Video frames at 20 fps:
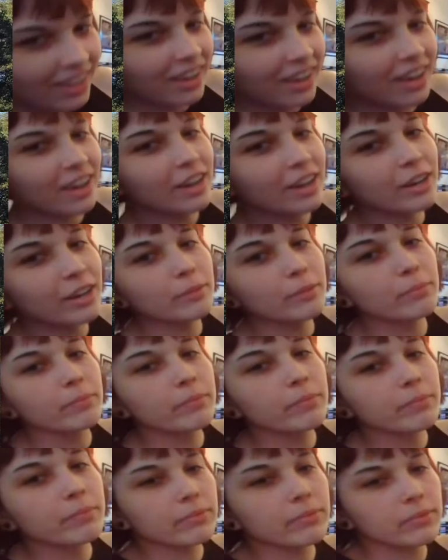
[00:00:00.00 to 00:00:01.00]

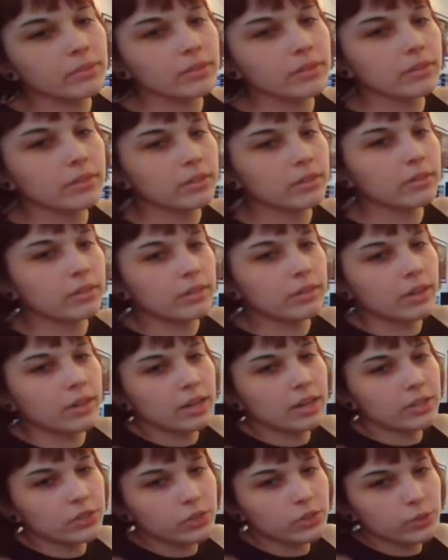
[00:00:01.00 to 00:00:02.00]

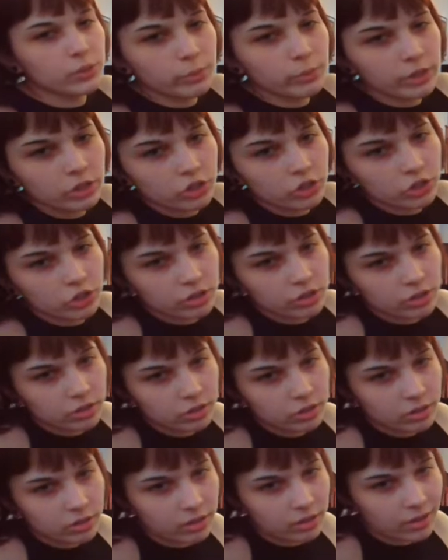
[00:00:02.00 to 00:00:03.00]
I switched
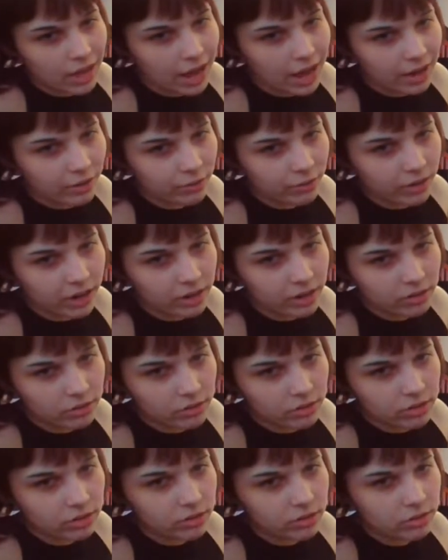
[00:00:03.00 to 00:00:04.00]
that
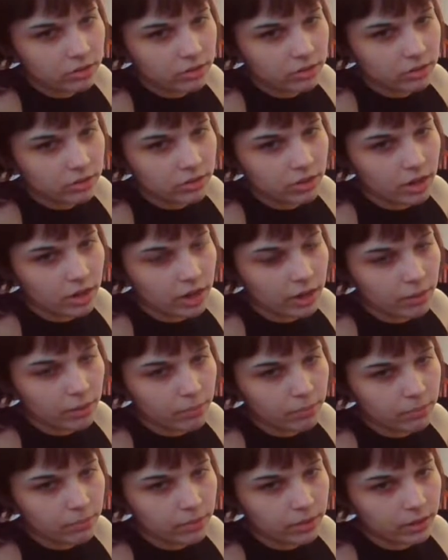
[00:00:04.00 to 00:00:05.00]
around.
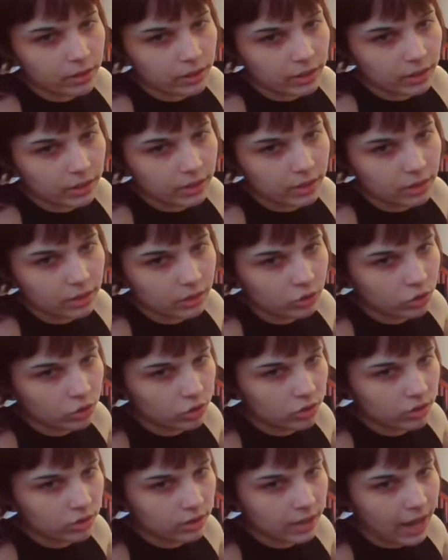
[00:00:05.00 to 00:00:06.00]
The
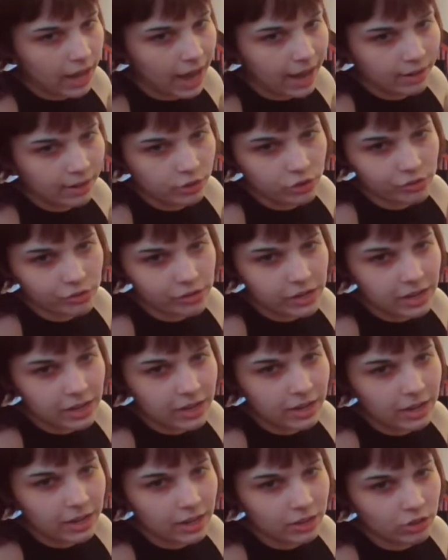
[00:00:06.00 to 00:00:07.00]
cat
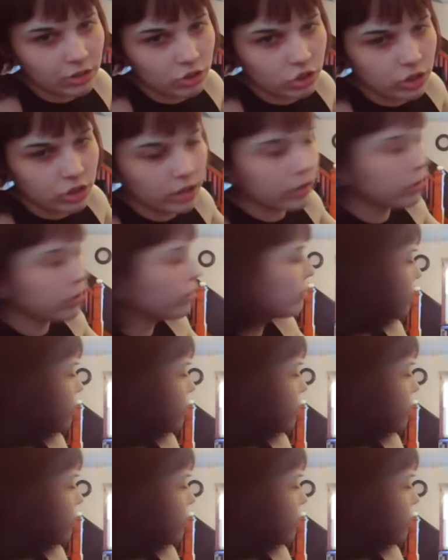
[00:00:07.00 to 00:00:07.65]
tree and the shelf.